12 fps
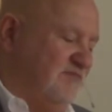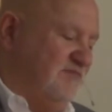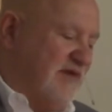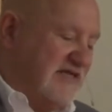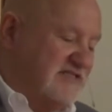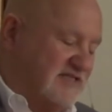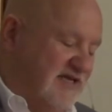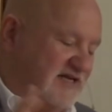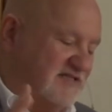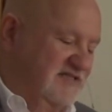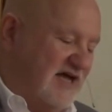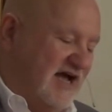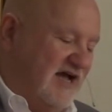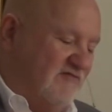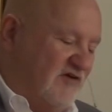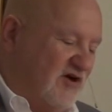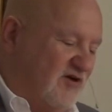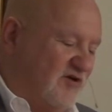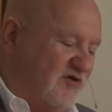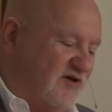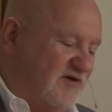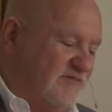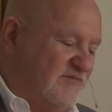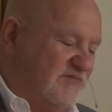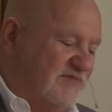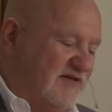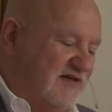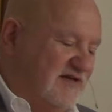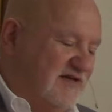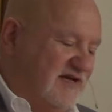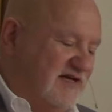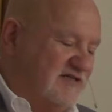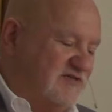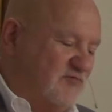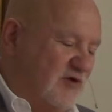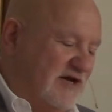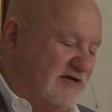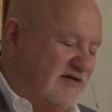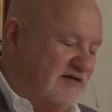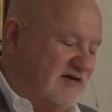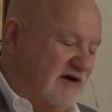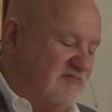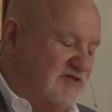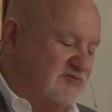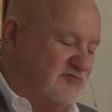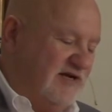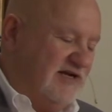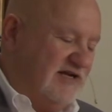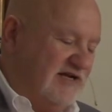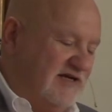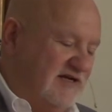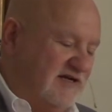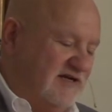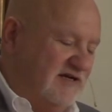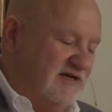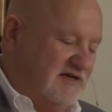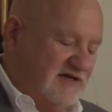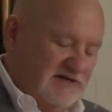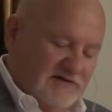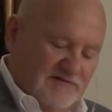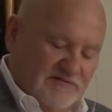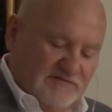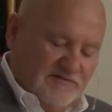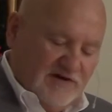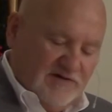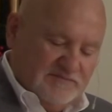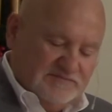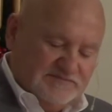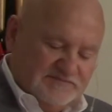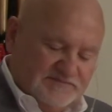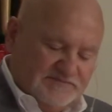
best things I ever heard is when I was reading from